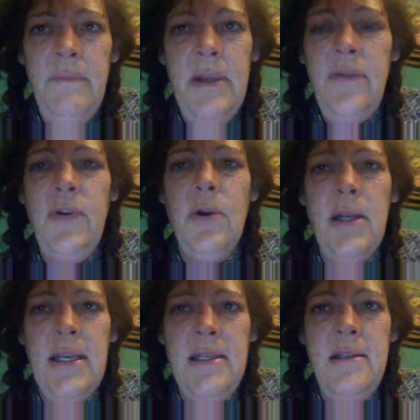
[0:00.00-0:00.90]
if you're
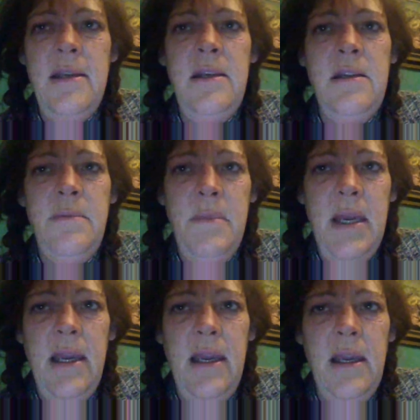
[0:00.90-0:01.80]
listening to
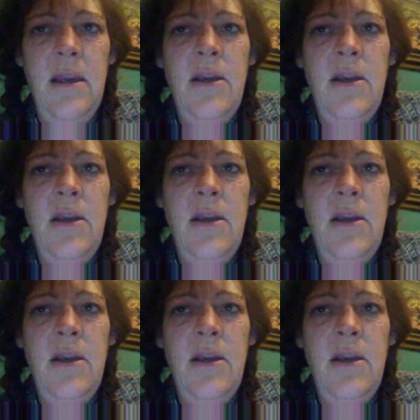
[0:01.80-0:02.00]
me,